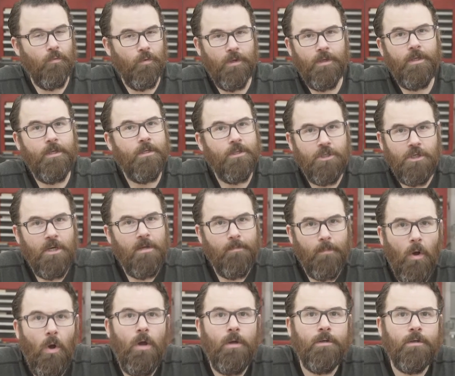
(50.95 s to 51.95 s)
really cheap
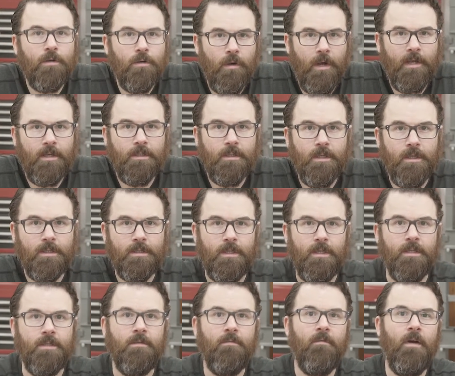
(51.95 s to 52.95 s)
on
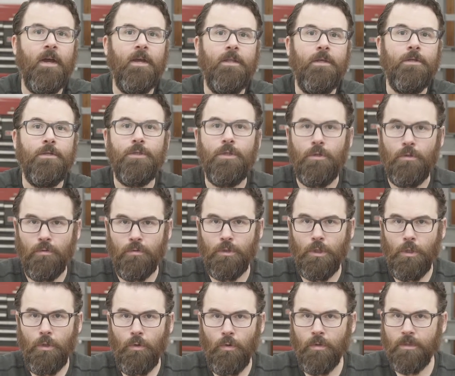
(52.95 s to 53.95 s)
Craigslist is divided into
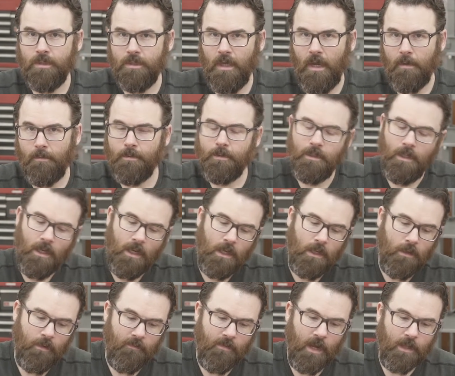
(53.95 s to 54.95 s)
two steps.
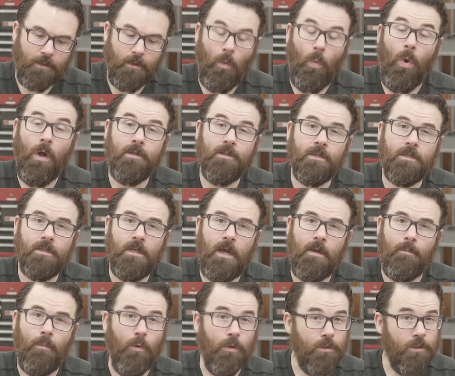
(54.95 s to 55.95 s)
You've got the one
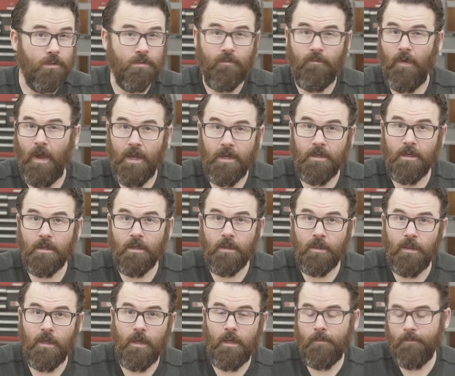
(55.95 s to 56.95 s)
step, which is finding the
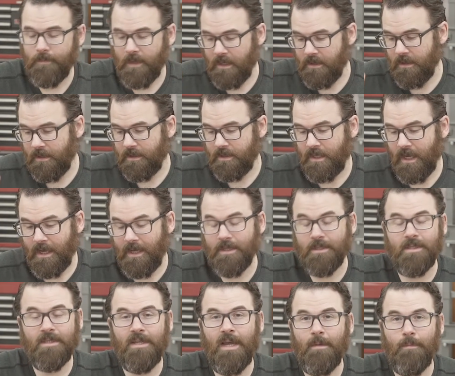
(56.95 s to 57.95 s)
thing, and then the
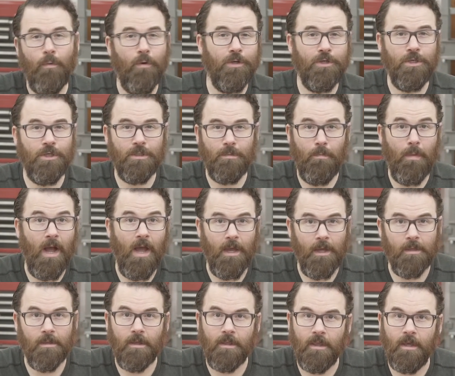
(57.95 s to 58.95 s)
second step, which is
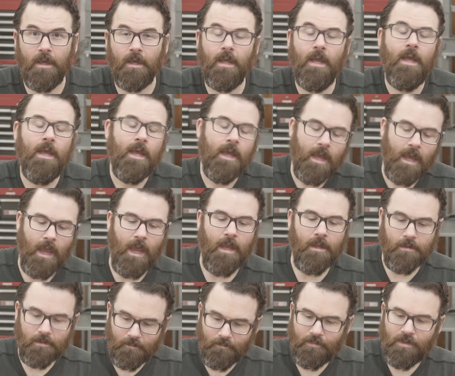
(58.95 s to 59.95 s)
buying the thing.
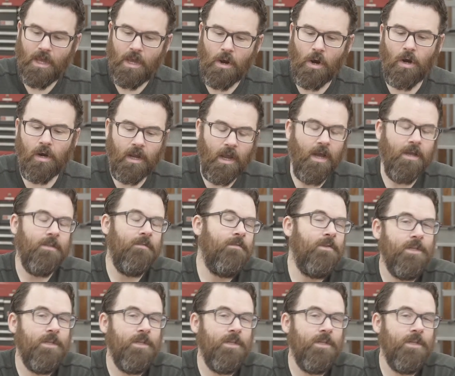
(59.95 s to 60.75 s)
And they are kind of